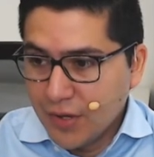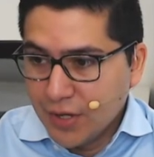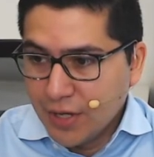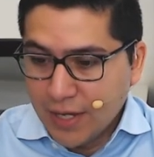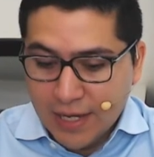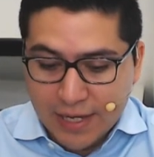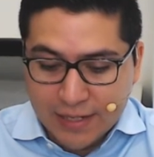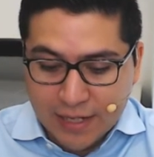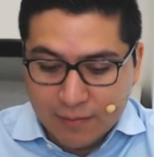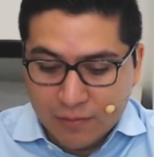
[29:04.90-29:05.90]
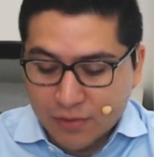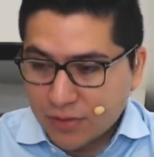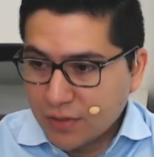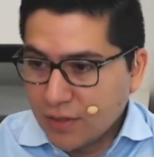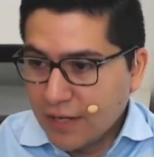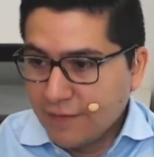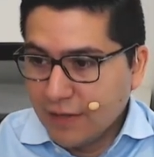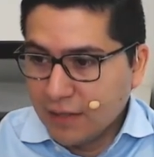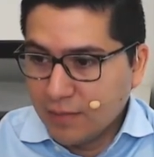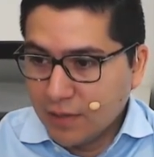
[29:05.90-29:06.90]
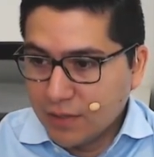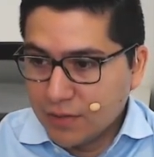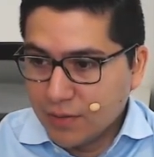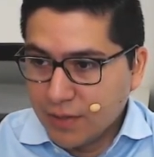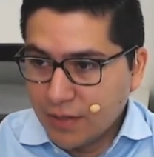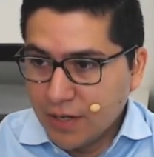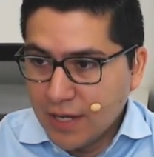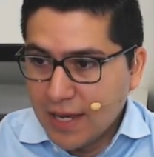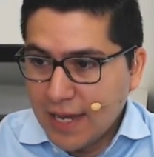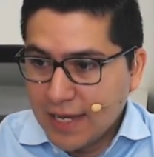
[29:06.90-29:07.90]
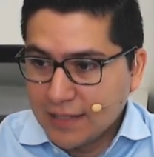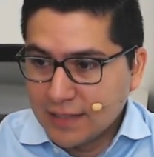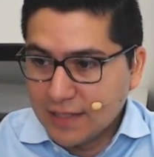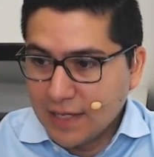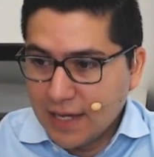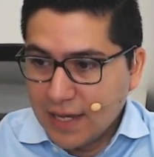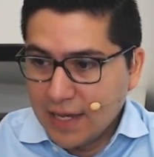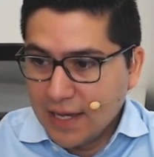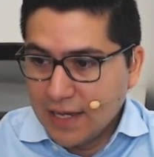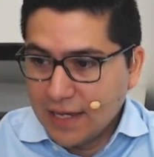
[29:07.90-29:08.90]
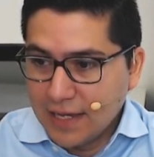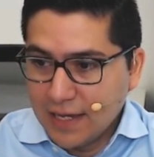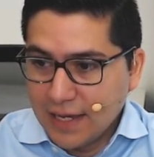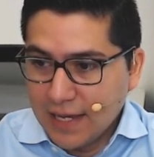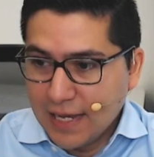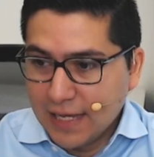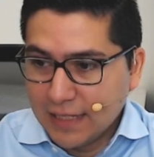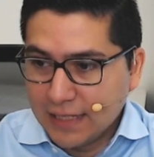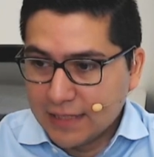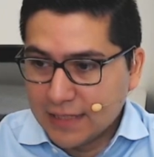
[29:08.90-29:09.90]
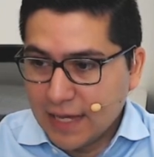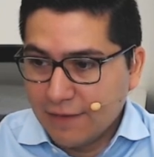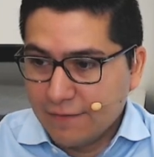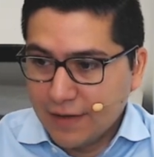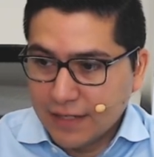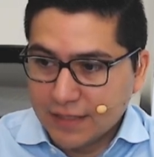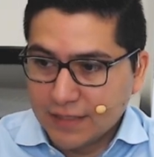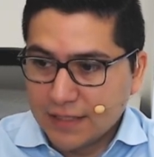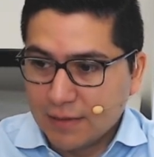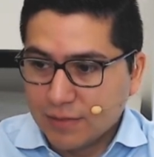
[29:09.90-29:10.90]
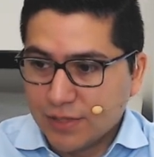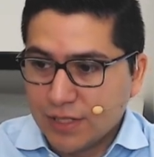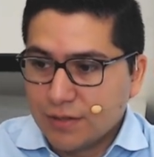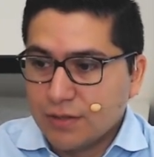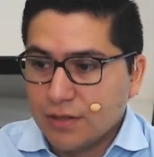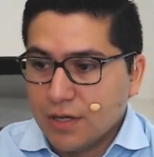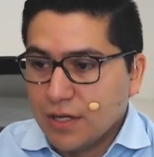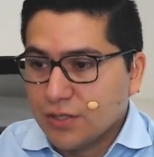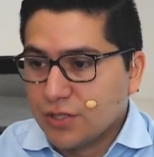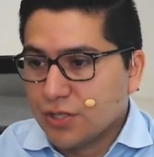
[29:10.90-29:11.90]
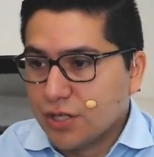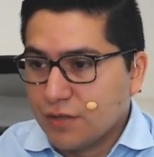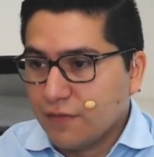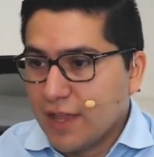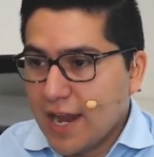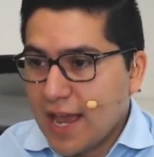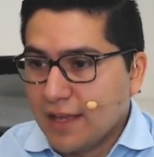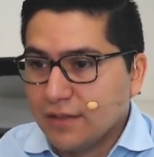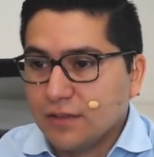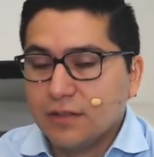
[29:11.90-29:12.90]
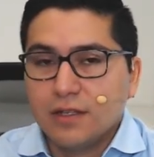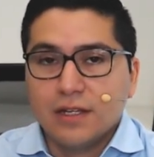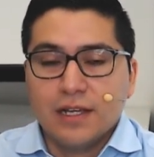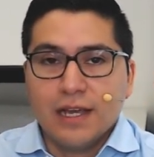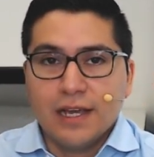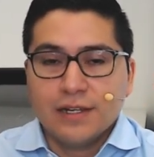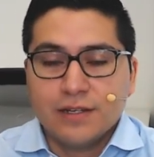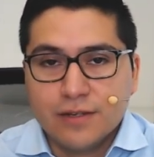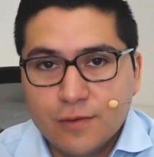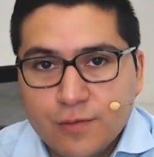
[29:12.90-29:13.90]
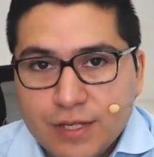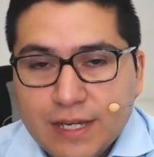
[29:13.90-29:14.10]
and I'm also available on Twitter at alexfx00. Just search for that handle and we can